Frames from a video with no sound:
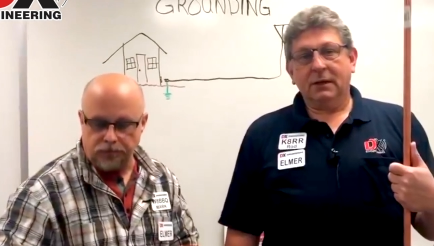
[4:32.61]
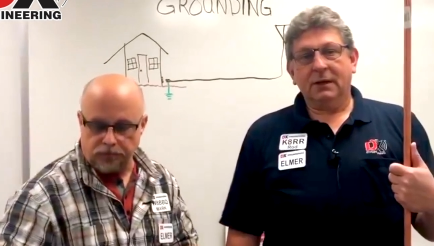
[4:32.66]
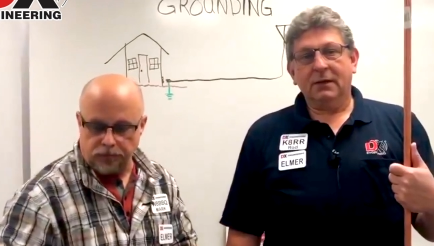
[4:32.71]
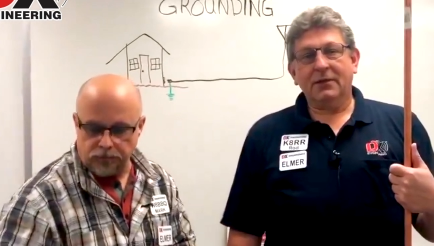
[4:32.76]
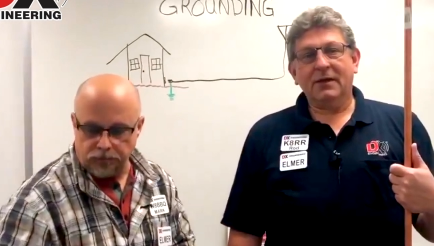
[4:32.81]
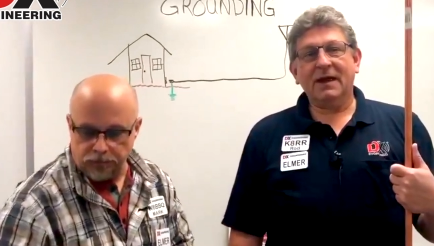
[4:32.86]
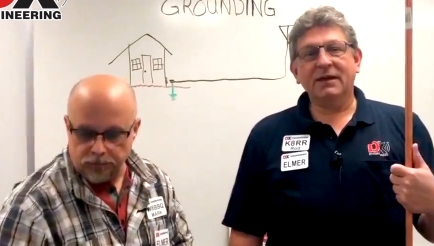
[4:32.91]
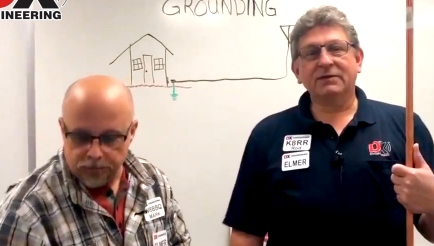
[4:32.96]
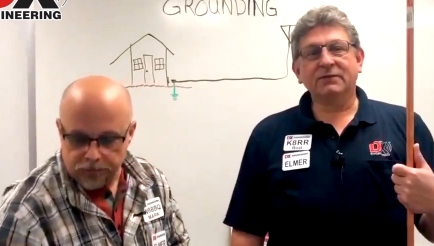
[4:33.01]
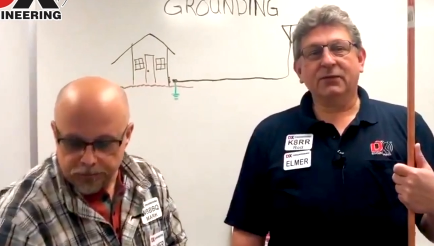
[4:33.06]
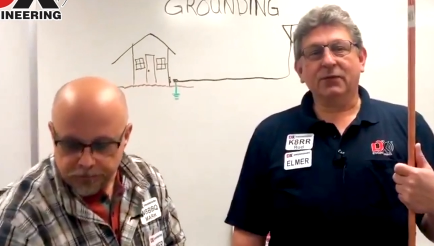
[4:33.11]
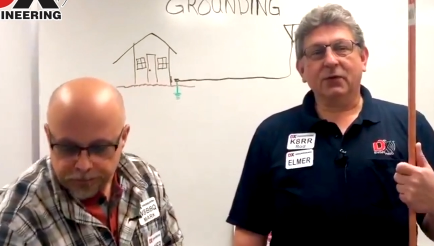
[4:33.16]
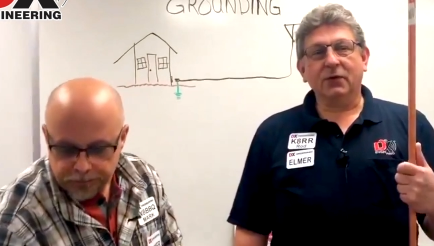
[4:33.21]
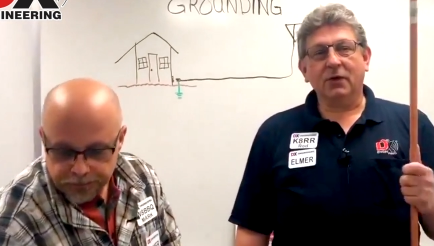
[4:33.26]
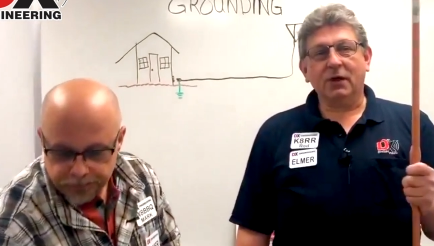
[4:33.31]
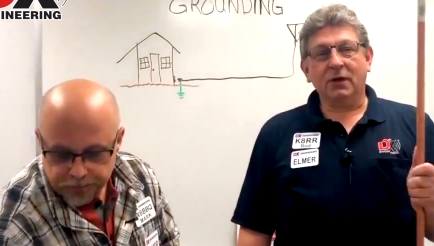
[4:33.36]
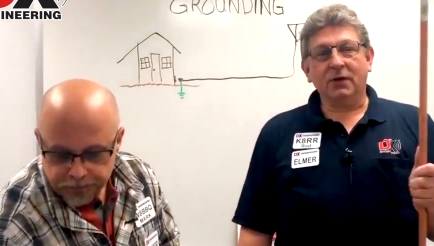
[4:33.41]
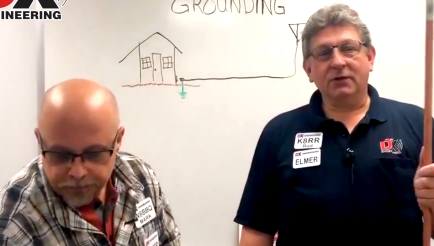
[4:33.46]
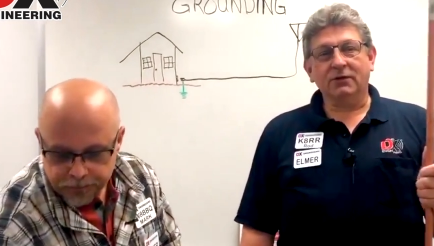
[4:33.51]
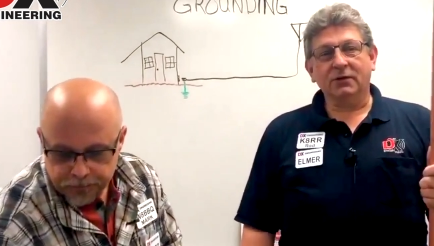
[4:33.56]
Speaker 1: Thanks for
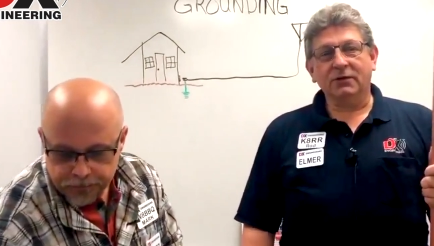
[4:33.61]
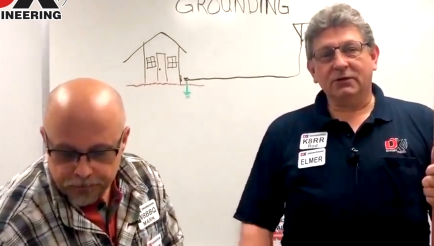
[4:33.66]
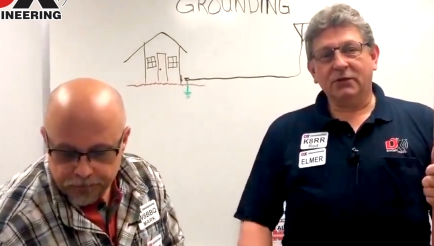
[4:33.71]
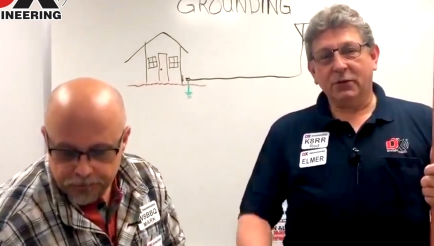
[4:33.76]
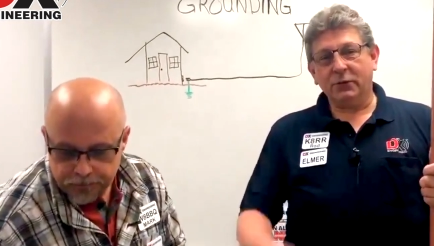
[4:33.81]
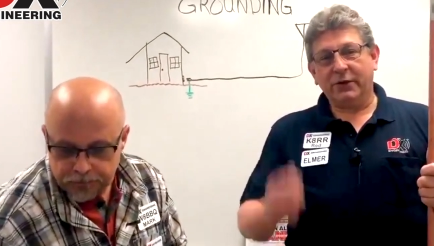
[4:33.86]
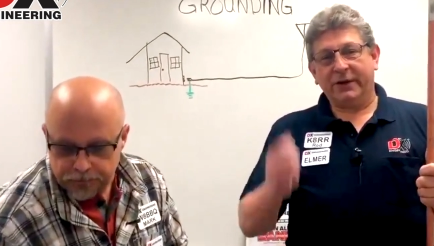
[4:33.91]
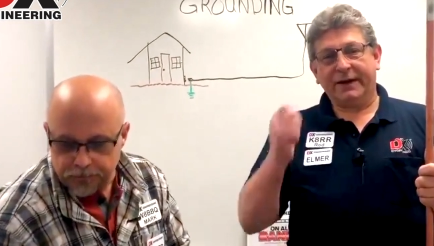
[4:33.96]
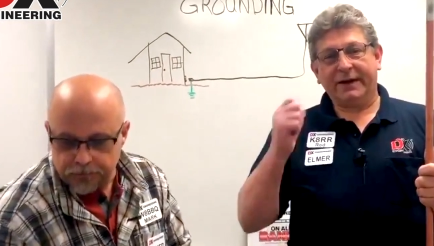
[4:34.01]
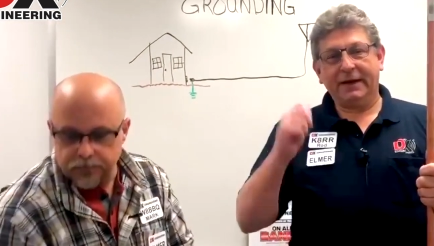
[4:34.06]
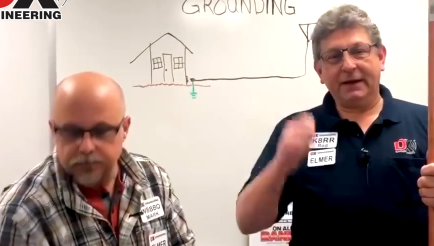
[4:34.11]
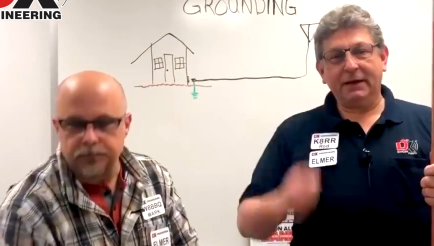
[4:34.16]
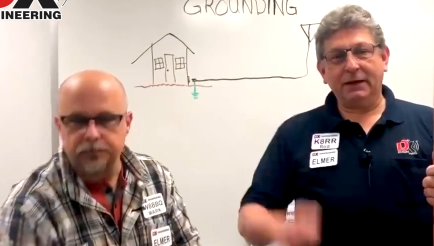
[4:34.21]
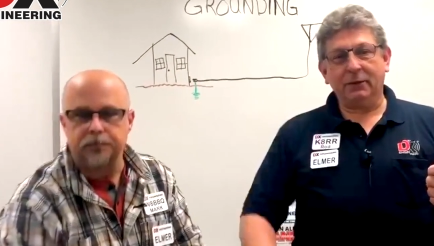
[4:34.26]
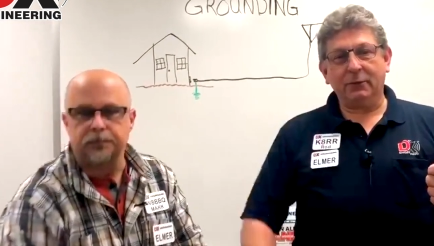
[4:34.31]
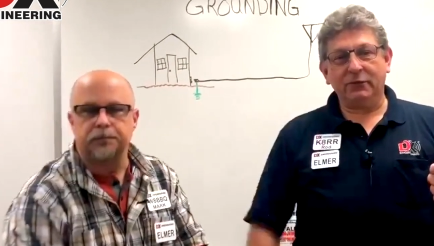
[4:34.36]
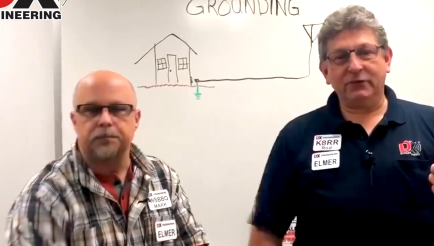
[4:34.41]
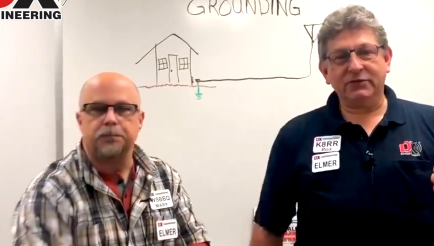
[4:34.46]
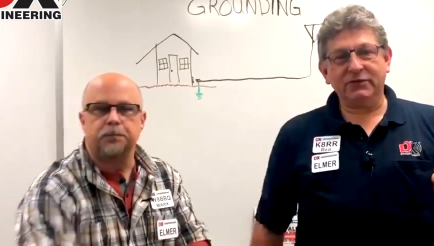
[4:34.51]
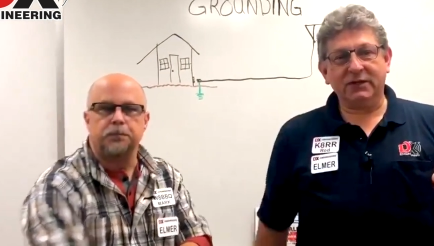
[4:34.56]
uh, tuning in,
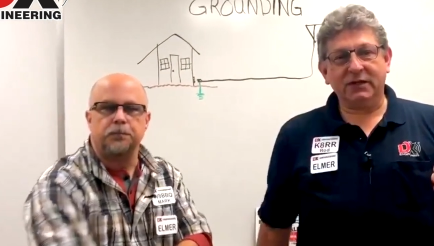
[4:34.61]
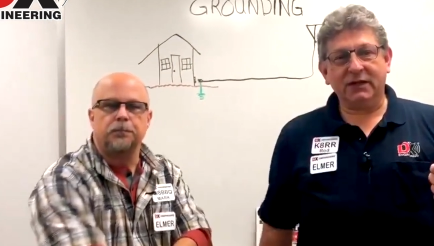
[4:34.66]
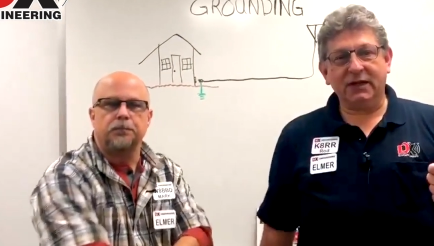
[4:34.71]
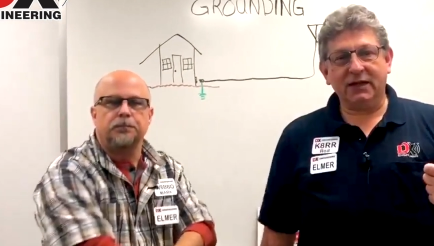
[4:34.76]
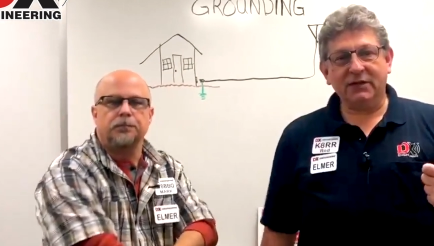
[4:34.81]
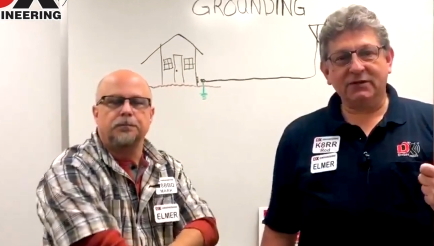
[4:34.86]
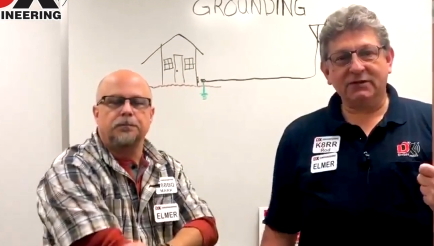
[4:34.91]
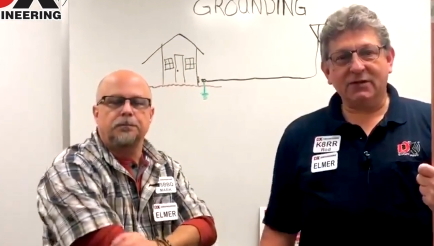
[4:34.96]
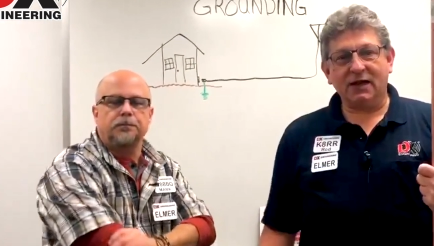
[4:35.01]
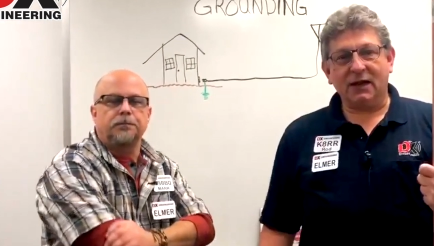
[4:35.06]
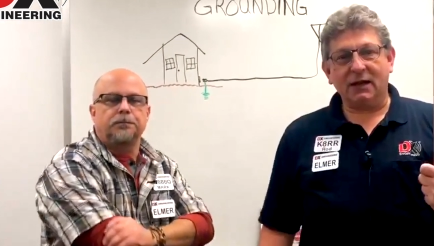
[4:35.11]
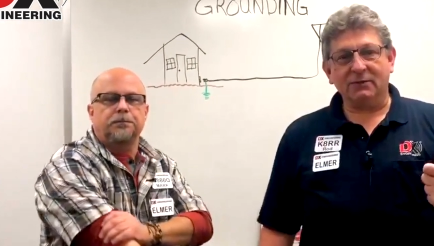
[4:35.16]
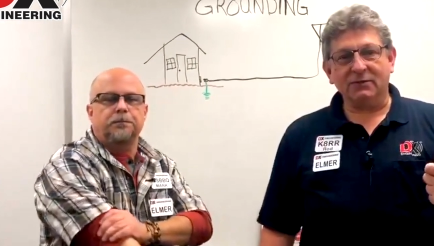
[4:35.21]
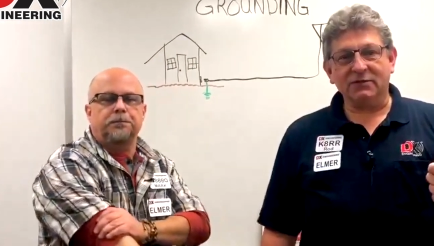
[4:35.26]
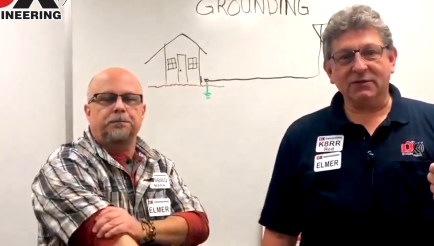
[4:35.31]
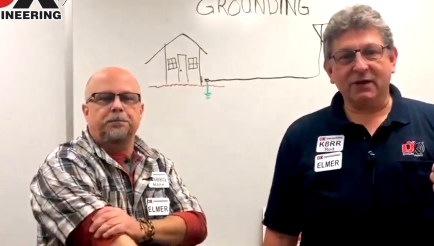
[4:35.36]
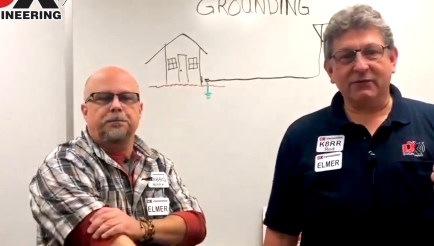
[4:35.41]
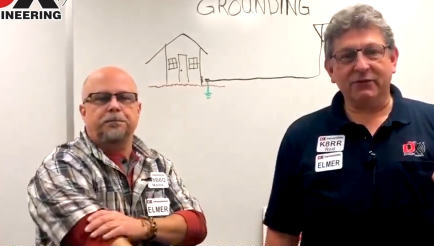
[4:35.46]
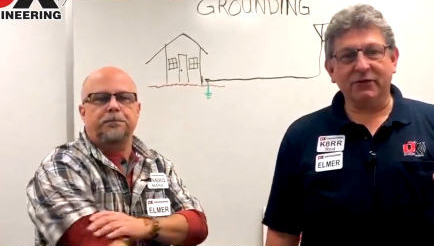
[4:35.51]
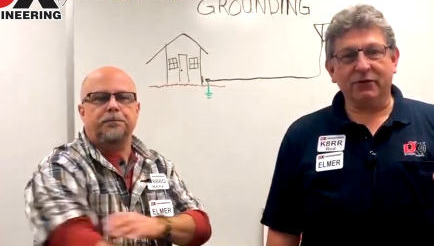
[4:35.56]
and we'll see you next time.
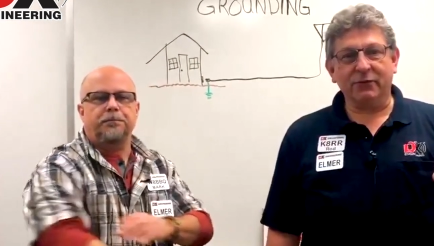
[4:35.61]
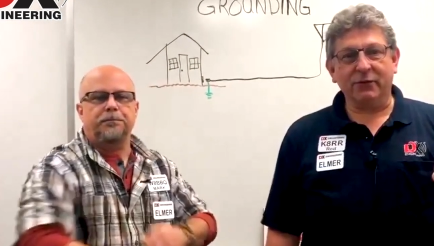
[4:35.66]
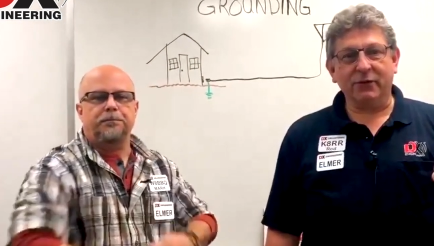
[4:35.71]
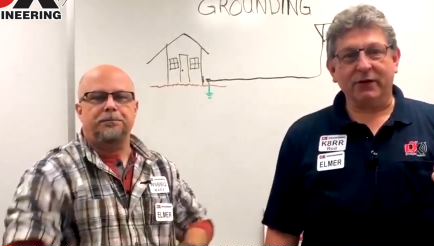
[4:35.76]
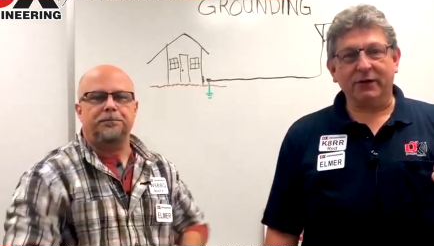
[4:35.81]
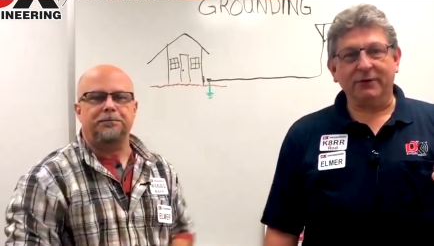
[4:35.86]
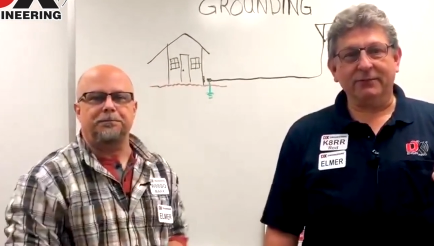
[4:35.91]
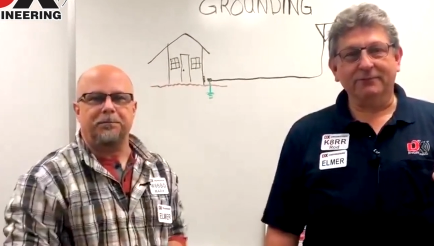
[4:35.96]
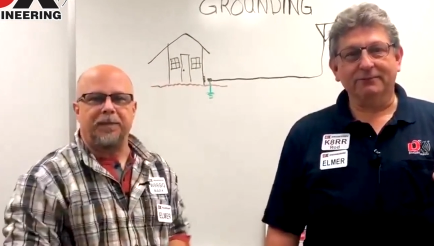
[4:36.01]
7 3.